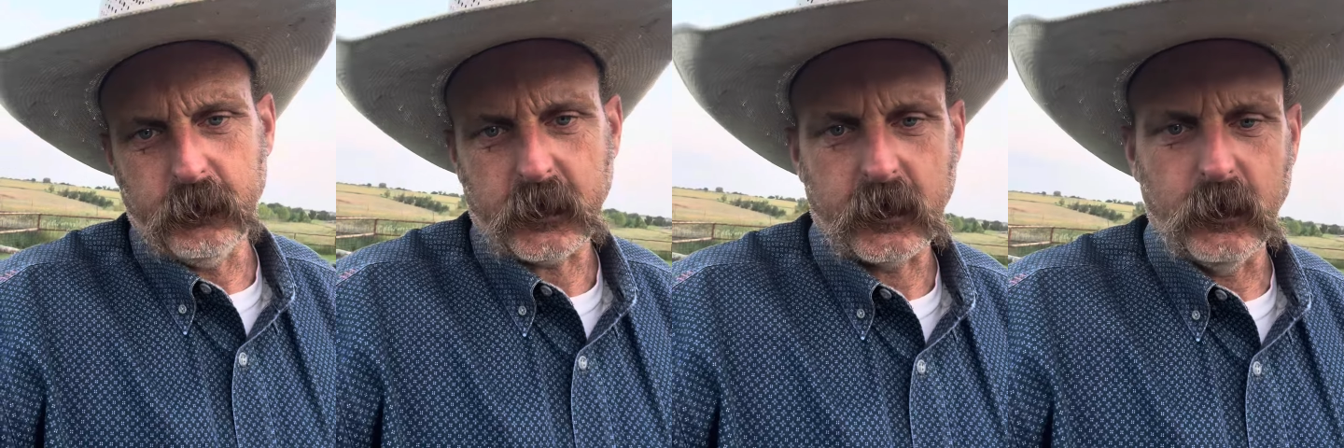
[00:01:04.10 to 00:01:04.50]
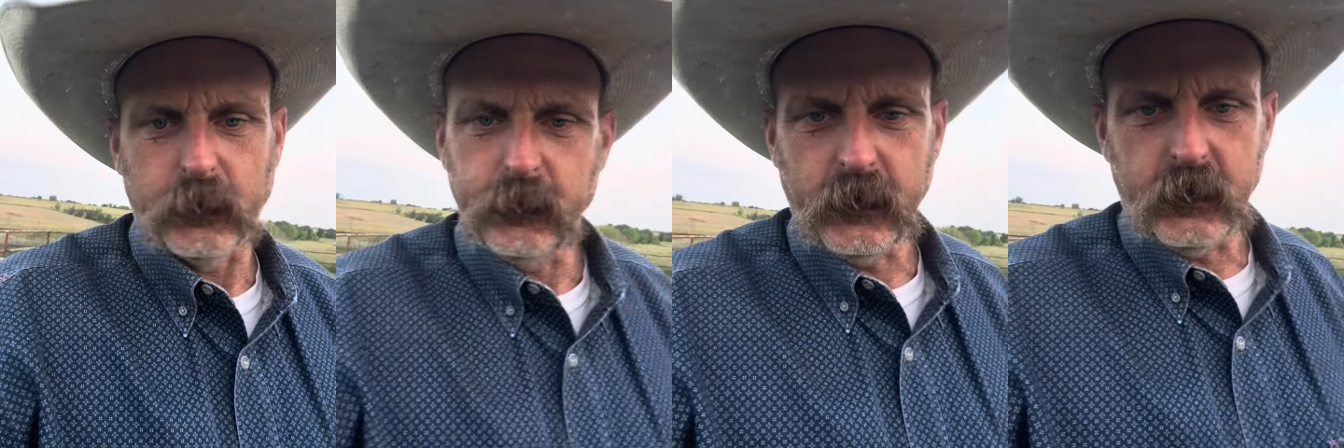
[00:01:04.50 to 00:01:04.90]
my
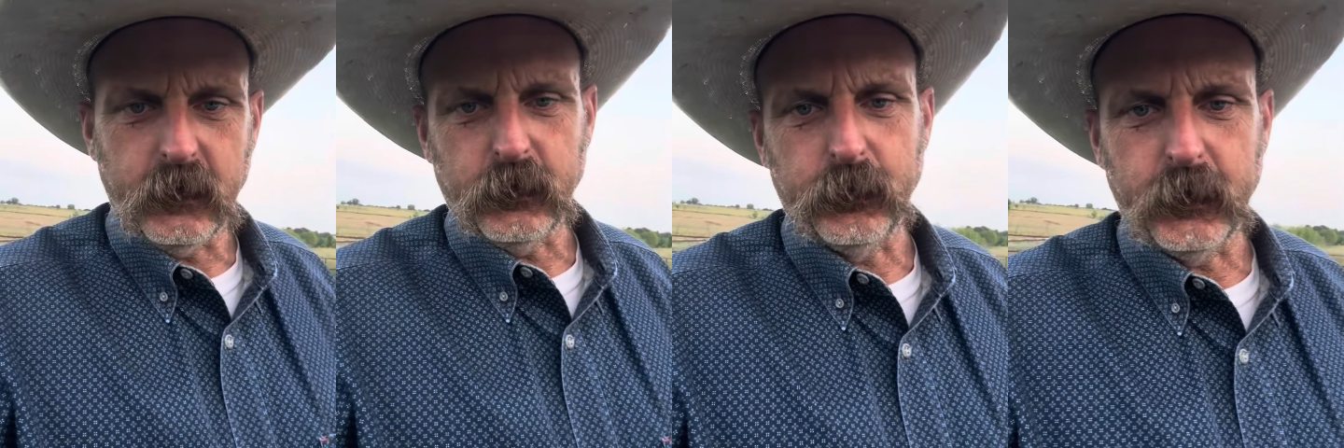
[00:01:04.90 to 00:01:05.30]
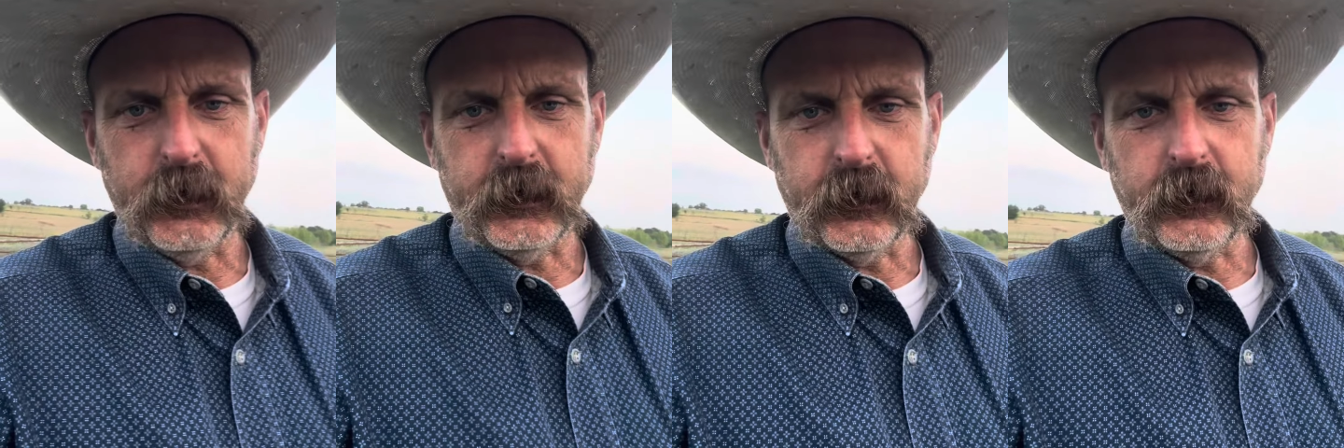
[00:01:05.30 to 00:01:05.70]
closing videos, but
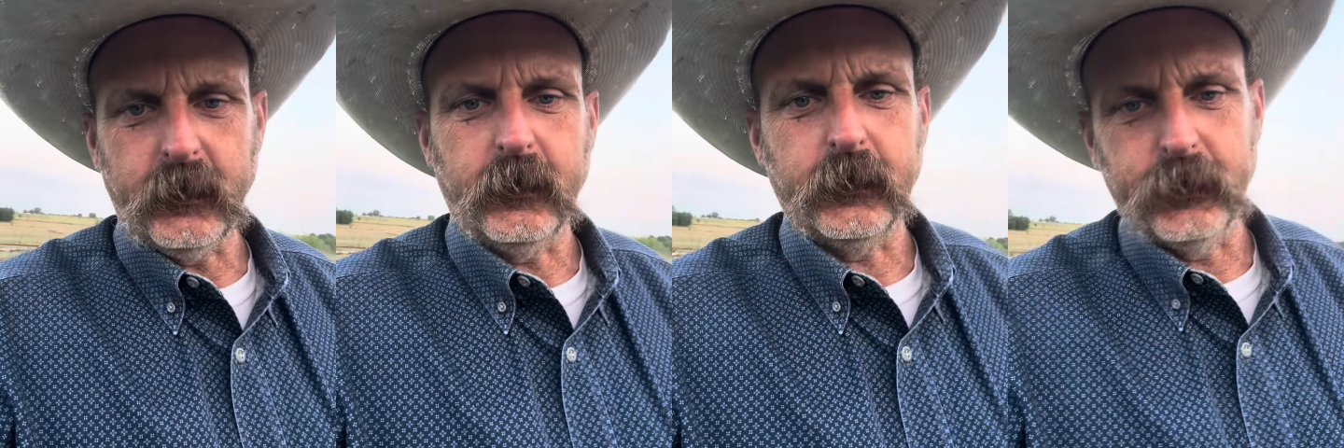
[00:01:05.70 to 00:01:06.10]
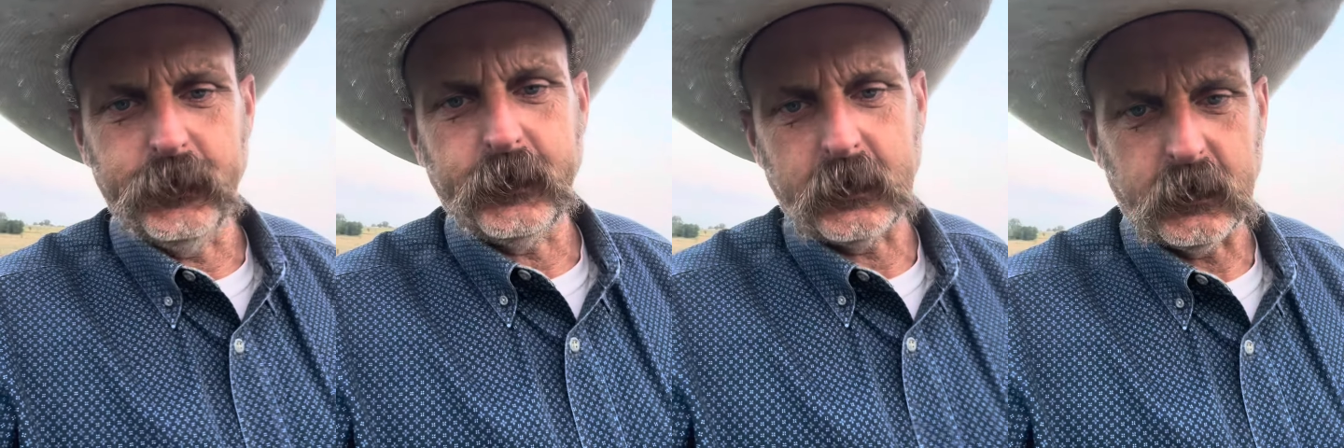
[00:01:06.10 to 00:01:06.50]
it turned out
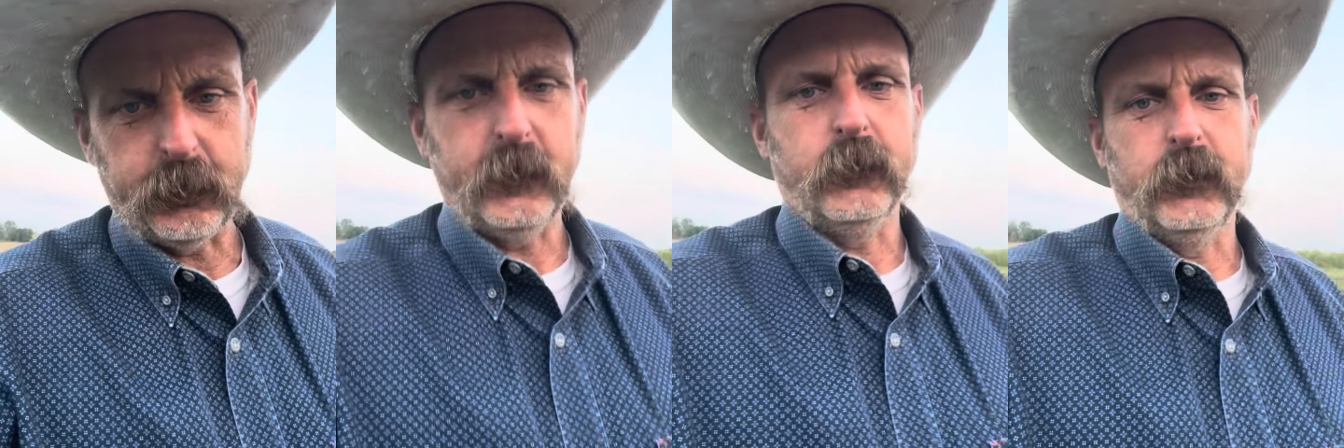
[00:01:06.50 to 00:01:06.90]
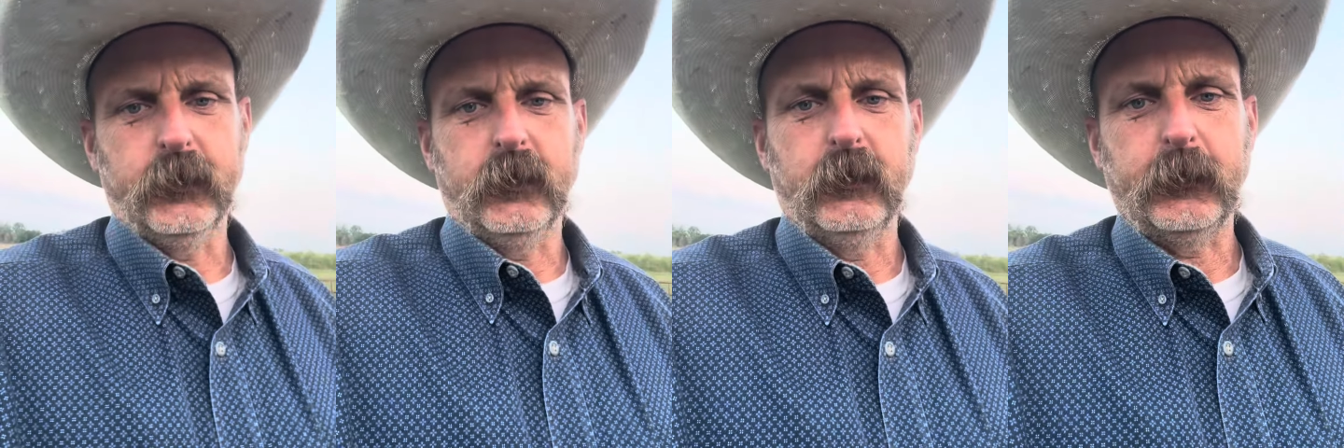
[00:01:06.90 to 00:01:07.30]
good, except it
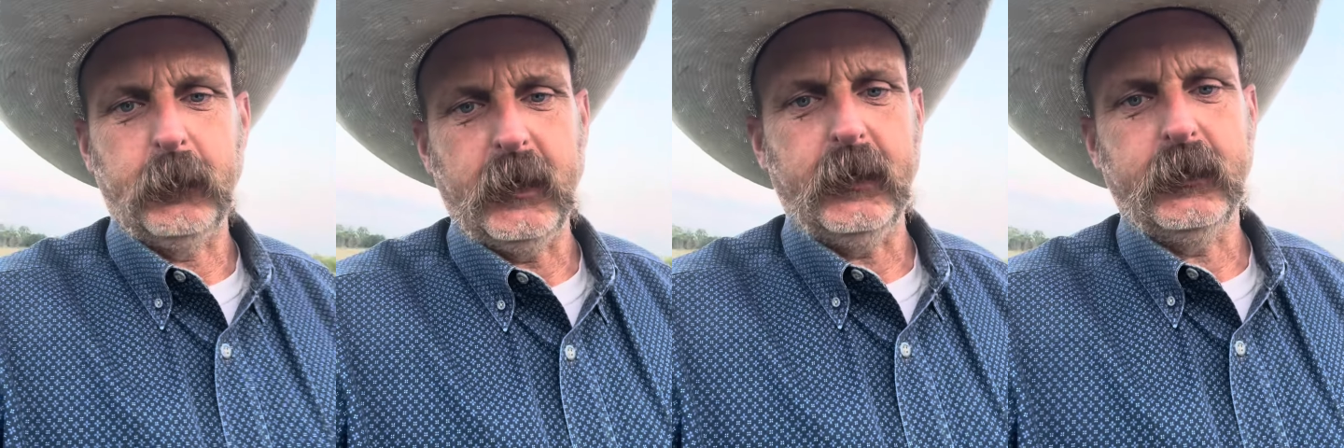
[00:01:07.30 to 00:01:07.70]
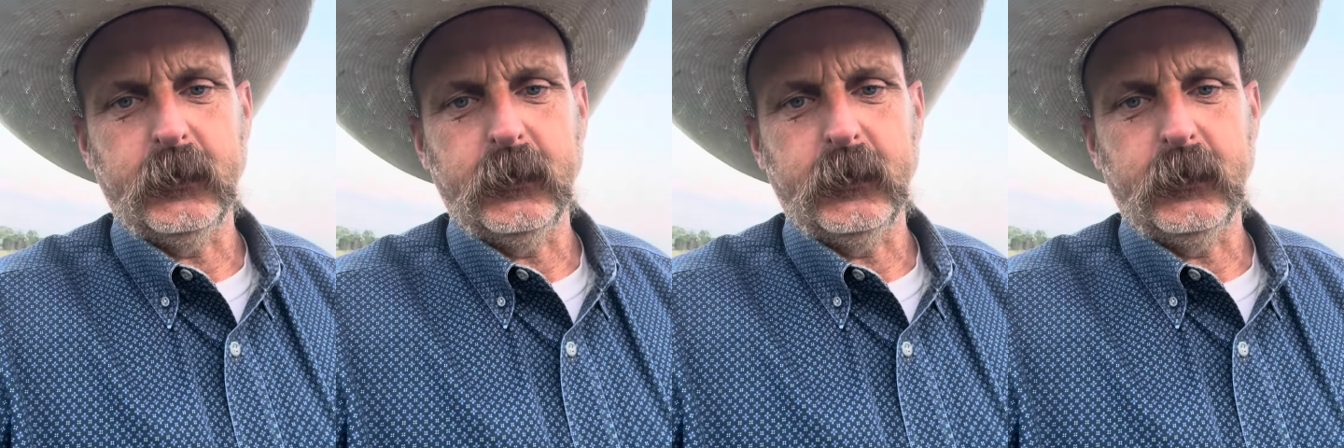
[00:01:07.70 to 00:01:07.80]
was a little spicy.